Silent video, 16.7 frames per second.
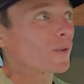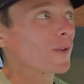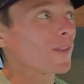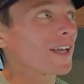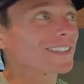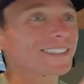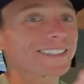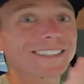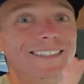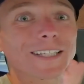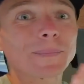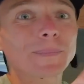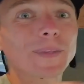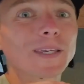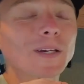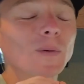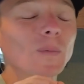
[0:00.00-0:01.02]
Now that's
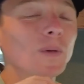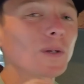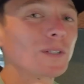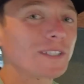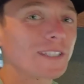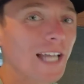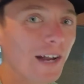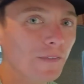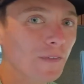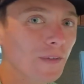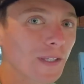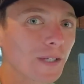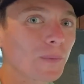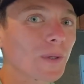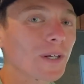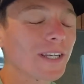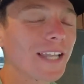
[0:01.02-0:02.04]
something we
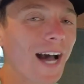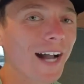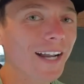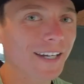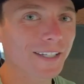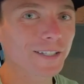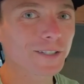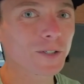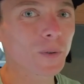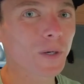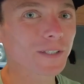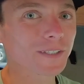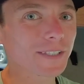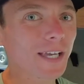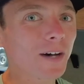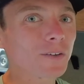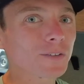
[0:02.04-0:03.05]
definitely were not gonna do
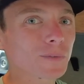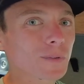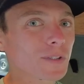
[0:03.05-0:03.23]
ourselves,